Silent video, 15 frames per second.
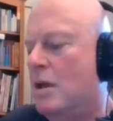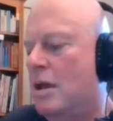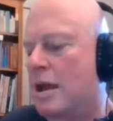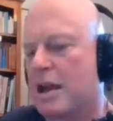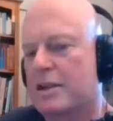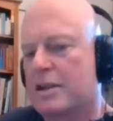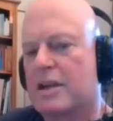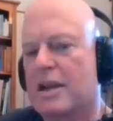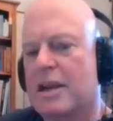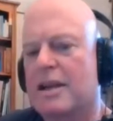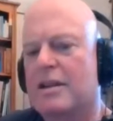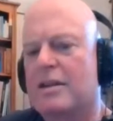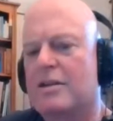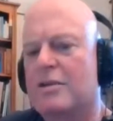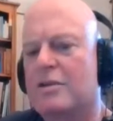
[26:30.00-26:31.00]
As I
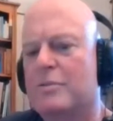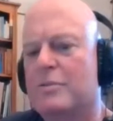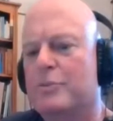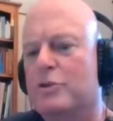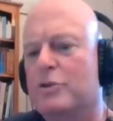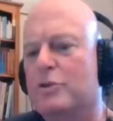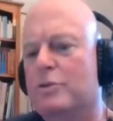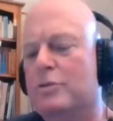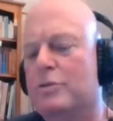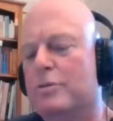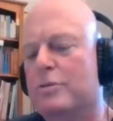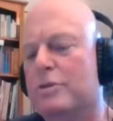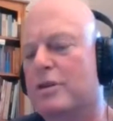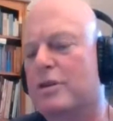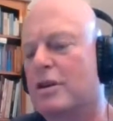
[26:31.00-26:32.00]
head up
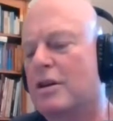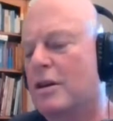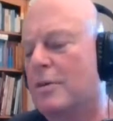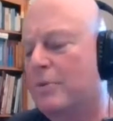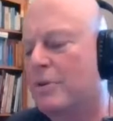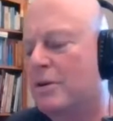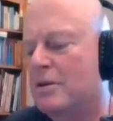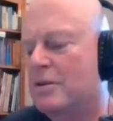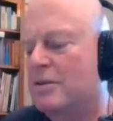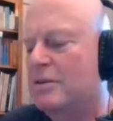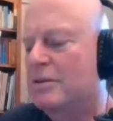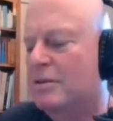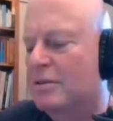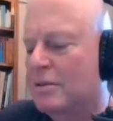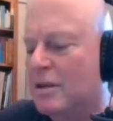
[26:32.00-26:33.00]
to the car park,
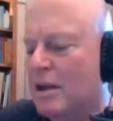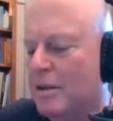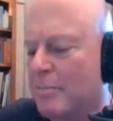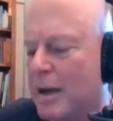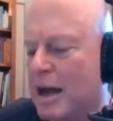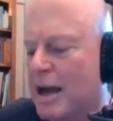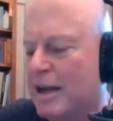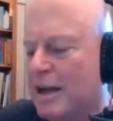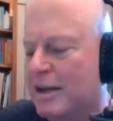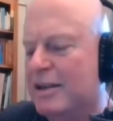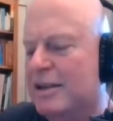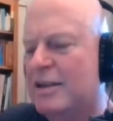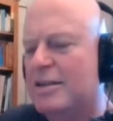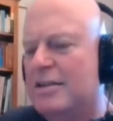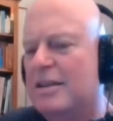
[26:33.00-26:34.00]
mine
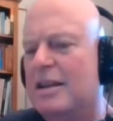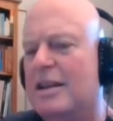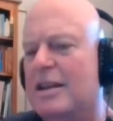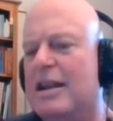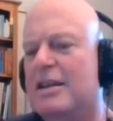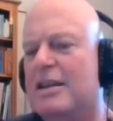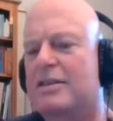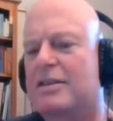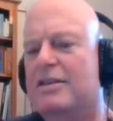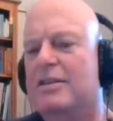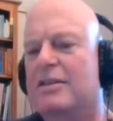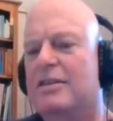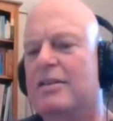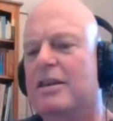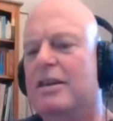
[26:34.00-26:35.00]
is the last
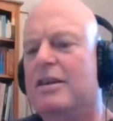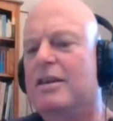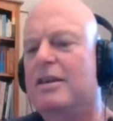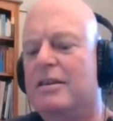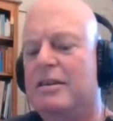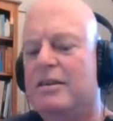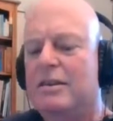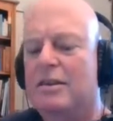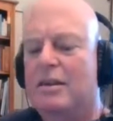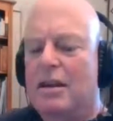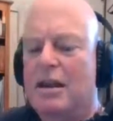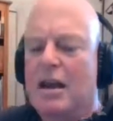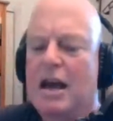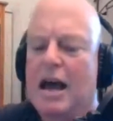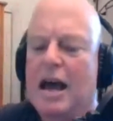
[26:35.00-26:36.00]
car there.
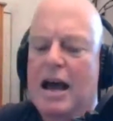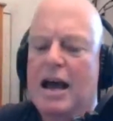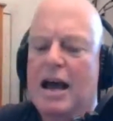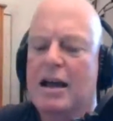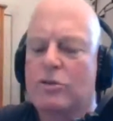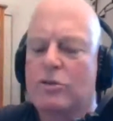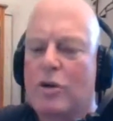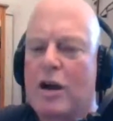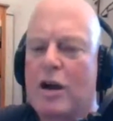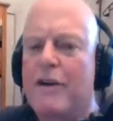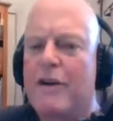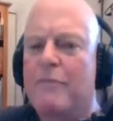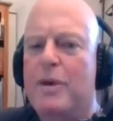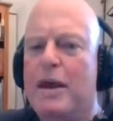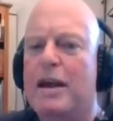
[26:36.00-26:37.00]
I
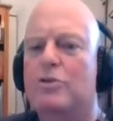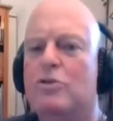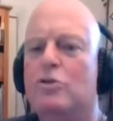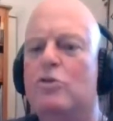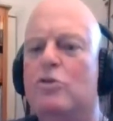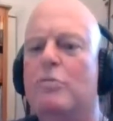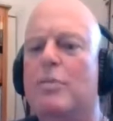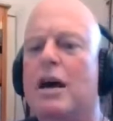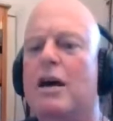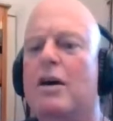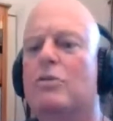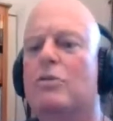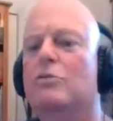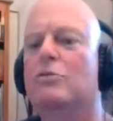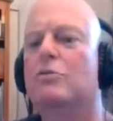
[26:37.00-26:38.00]
drive back to
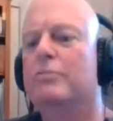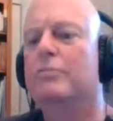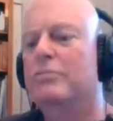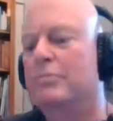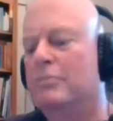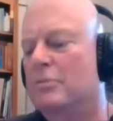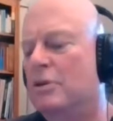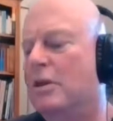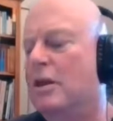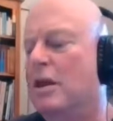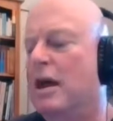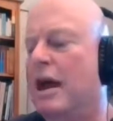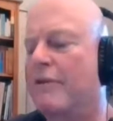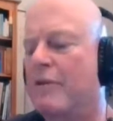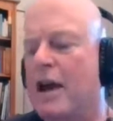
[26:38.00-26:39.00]
my home,
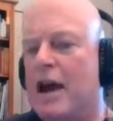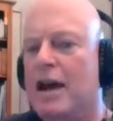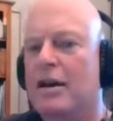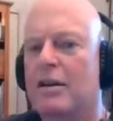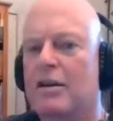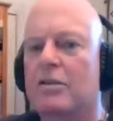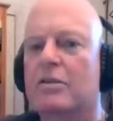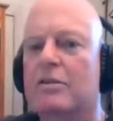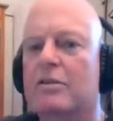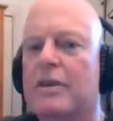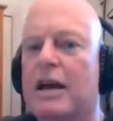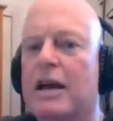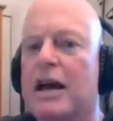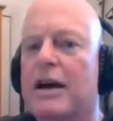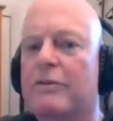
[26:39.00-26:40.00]
I've got a love
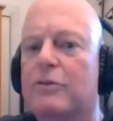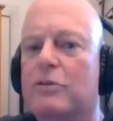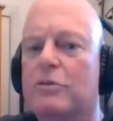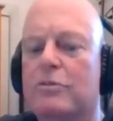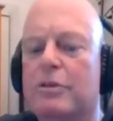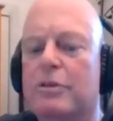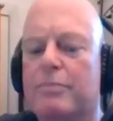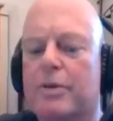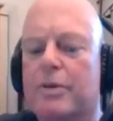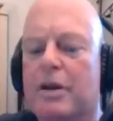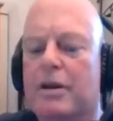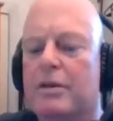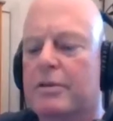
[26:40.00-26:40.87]
life to repair.